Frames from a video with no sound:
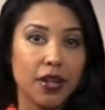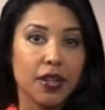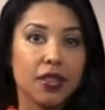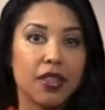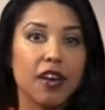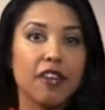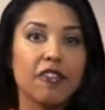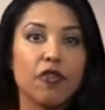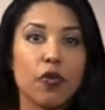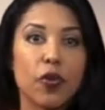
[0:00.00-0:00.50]

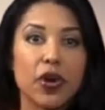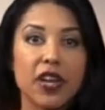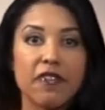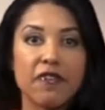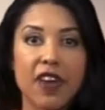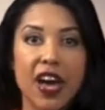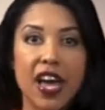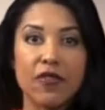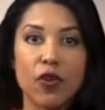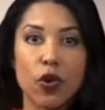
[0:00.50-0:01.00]
the
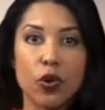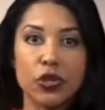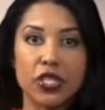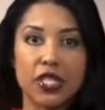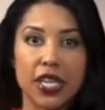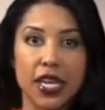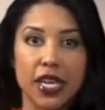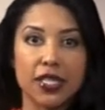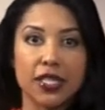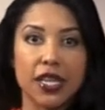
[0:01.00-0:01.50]

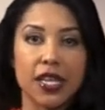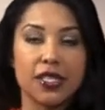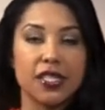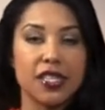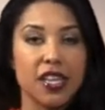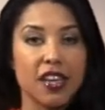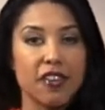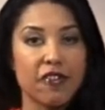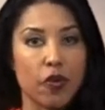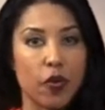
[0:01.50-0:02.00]
4506
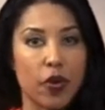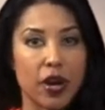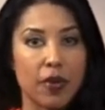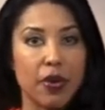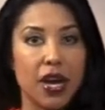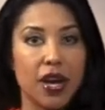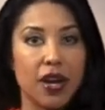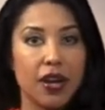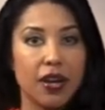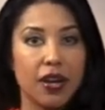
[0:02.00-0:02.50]
T
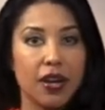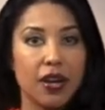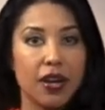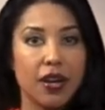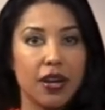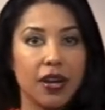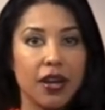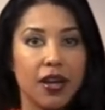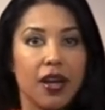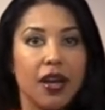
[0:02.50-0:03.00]
Form,
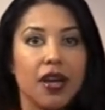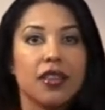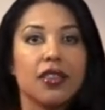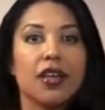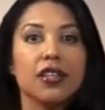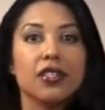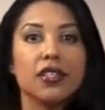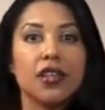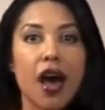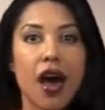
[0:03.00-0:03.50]

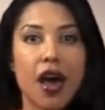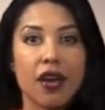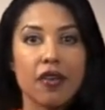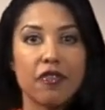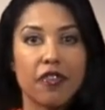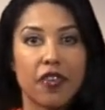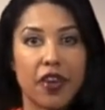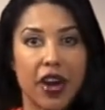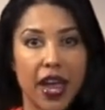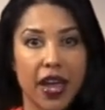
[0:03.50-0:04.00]
the
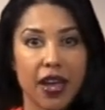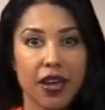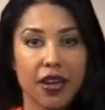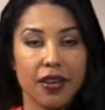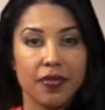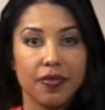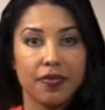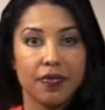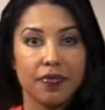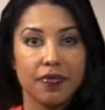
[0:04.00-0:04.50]
Dodd-Frank,
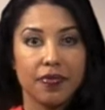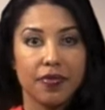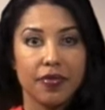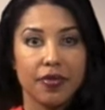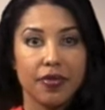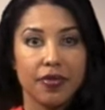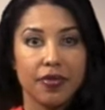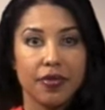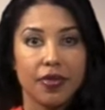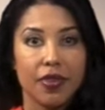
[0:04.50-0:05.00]

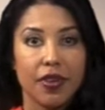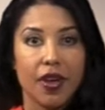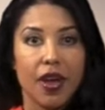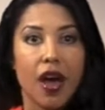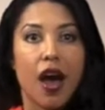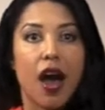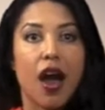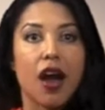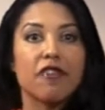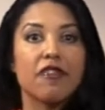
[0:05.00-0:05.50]

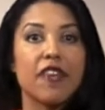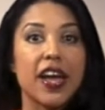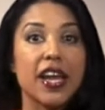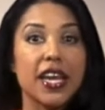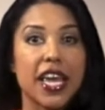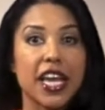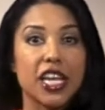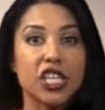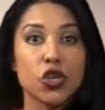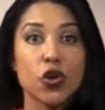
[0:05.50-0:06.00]
our
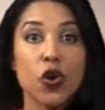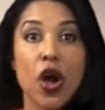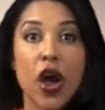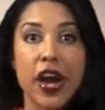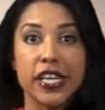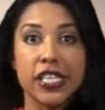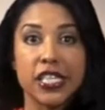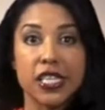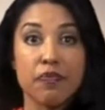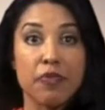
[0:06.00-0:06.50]
Financial
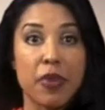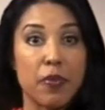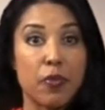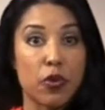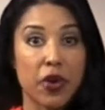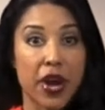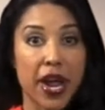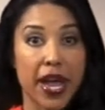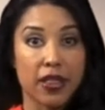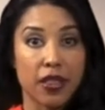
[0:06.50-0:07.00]
Hardship
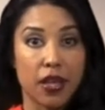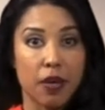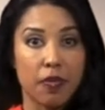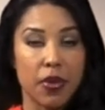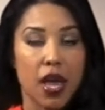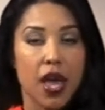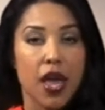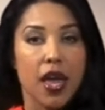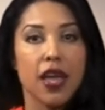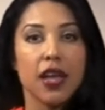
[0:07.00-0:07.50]

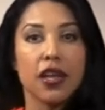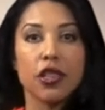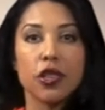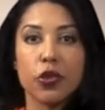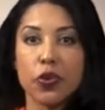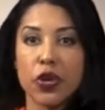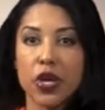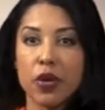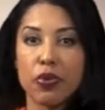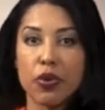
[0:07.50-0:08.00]
Memorandum,
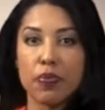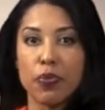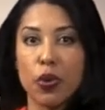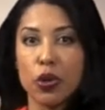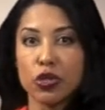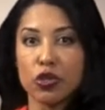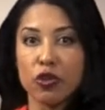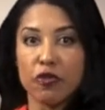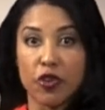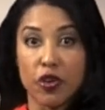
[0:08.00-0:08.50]
including
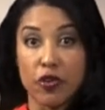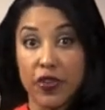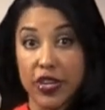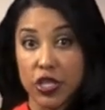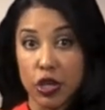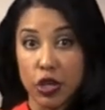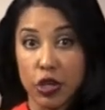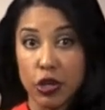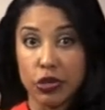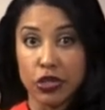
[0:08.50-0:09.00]
Proposal for
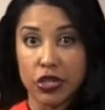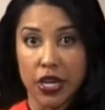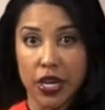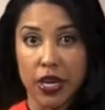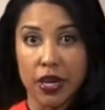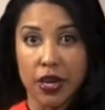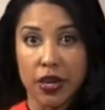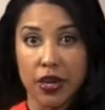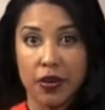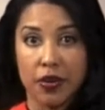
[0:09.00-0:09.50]

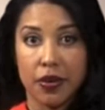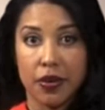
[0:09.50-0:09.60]
Resolution,